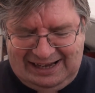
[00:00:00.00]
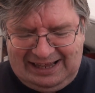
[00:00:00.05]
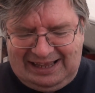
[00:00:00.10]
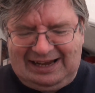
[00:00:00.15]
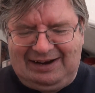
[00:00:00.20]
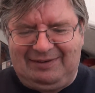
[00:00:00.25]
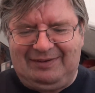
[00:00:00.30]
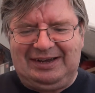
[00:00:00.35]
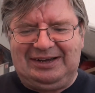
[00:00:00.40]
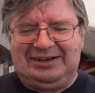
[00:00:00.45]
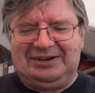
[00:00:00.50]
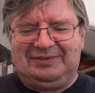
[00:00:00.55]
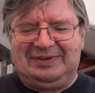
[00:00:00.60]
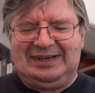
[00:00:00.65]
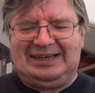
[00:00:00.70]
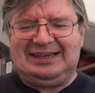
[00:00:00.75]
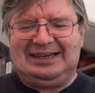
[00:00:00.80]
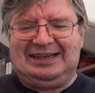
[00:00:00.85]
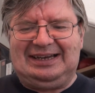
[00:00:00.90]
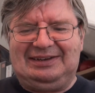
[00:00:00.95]
There we go.
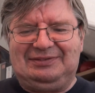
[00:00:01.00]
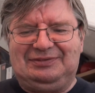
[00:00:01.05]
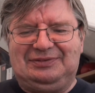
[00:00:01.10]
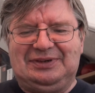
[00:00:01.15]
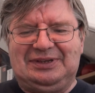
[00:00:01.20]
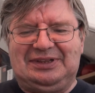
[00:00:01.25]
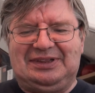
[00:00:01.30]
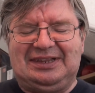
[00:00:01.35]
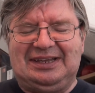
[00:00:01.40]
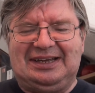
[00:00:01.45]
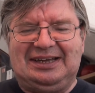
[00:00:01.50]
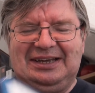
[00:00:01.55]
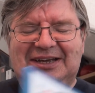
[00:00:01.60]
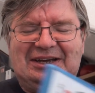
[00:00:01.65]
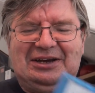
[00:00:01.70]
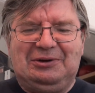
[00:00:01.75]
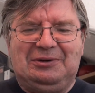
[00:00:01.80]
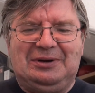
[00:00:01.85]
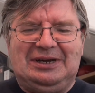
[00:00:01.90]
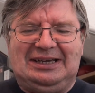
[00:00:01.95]
We can live with
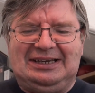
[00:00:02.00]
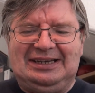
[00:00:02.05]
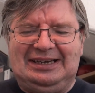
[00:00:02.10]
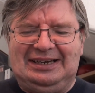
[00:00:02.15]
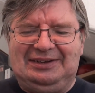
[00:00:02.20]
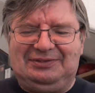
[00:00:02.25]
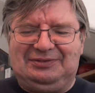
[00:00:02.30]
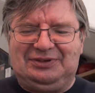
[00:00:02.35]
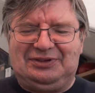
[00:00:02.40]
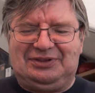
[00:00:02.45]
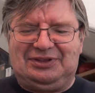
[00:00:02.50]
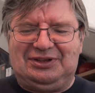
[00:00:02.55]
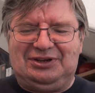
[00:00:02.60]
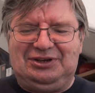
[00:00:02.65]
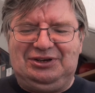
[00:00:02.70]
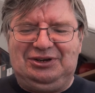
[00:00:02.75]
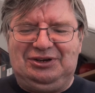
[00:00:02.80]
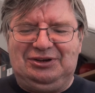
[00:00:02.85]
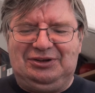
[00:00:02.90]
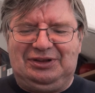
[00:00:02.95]

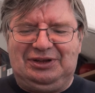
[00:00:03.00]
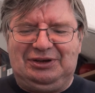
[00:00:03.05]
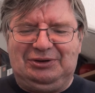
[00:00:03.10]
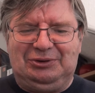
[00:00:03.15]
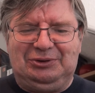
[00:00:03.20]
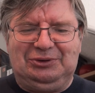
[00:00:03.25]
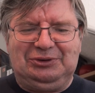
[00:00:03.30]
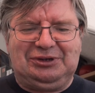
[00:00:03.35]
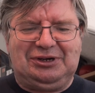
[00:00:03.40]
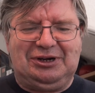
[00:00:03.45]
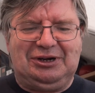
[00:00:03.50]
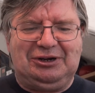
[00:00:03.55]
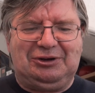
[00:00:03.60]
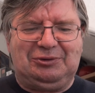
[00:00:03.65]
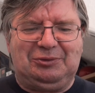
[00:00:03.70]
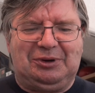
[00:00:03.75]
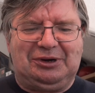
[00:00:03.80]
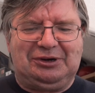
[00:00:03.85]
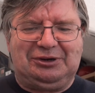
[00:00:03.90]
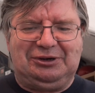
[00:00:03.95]
the old
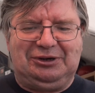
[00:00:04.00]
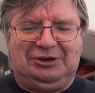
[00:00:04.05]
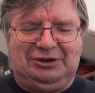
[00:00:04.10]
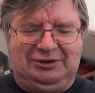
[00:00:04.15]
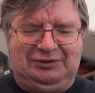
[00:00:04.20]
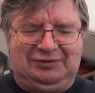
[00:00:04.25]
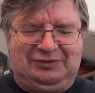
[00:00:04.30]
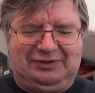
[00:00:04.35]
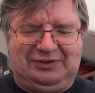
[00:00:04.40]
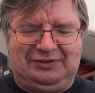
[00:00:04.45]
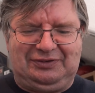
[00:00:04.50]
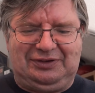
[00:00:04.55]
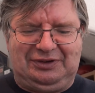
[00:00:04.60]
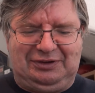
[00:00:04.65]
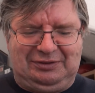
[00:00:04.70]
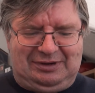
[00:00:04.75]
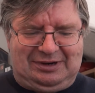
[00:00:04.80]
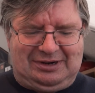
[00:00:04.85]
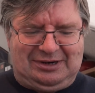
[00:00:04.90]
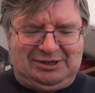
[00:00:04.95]
look Waterloo for a
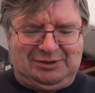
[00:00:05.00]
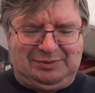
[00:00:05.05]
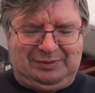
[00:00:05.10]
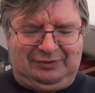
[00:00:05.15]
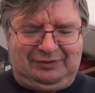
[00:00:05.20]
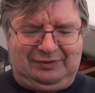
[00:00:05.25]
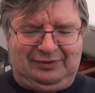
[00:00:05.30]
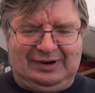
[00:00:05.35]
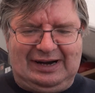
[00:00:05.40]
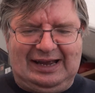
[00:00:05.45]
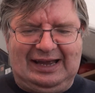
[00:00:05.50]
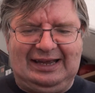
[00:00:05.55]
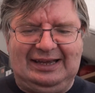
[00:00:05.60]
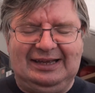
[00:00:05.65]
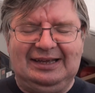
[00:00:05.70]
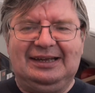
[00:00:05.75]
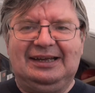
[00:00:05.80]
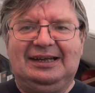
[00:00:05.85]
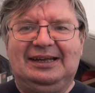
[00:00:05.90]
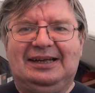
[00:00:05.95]
few hours before
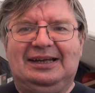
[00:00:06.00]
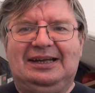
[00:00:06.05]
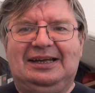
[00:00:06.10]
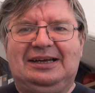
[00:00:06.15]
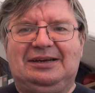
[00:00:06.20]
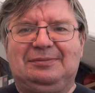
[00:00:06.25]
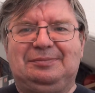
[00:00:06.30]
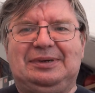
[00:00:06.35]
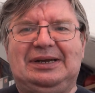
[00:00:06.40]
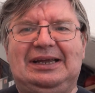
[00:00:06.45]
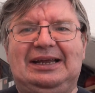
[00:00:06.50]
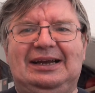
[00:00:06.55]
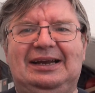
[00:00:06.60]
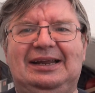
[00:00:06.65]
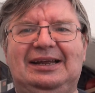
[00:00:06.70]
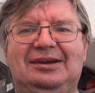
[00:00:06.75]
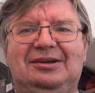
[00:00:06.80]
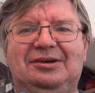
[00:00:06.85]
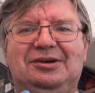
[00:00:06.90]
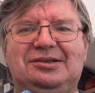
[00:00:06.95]
I
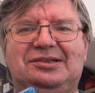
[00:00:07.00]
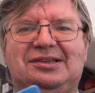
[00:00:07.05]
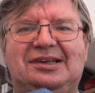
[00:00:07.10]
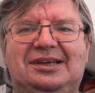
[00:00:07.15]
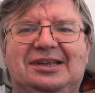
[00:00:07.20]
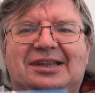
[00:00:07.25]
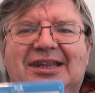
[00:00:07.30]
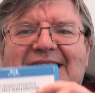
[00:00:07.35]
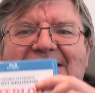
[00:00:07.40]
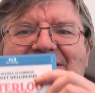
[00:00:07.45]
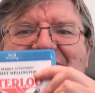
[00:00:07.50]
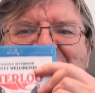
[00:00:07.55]
completely lose it and then